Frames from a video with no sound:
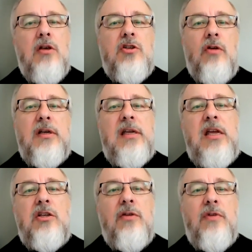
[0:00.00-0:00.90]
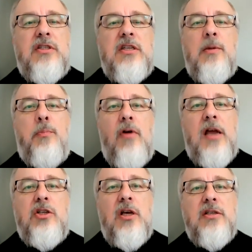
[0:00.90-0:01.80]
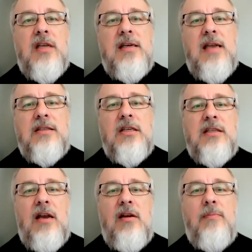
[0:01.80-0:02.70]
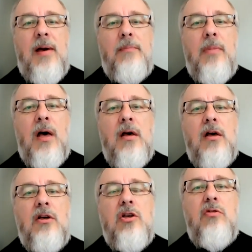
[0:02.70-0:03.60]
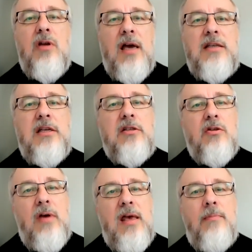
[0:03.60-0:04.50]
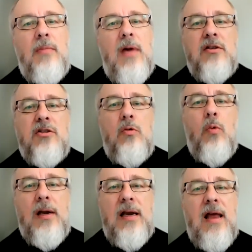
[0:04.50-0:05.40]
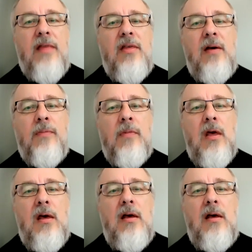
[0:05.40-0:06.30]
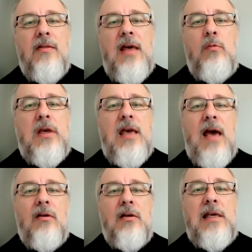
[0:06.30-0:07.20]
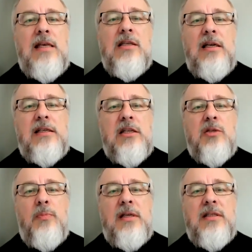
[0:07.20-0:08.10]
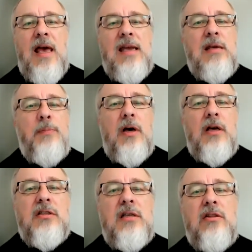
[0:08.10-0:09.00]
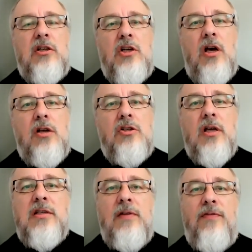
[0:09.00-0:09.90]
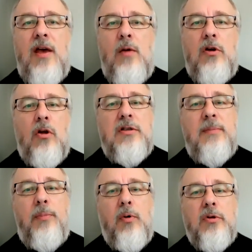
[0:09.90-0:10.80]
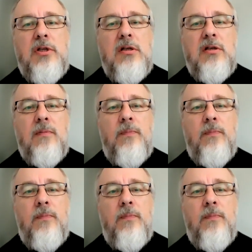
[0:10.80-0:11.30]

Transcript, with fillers: so that each of us is a precious and necessary member united to him and to one another, then we cannot easily dismiss any person in the church as if they were not important.